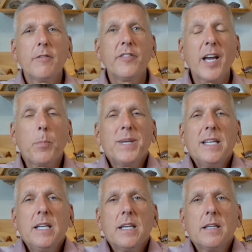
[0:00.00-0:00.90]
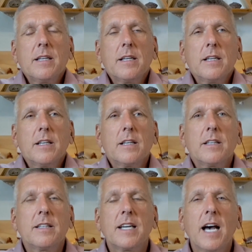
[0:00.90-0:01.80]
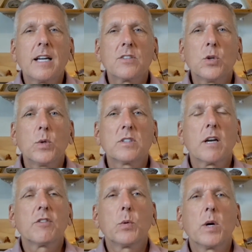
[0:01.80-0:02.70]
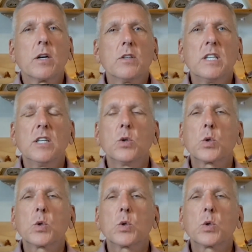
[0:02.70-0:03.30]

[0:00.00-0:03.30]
Vyapini, the goddess who is everywhere. That's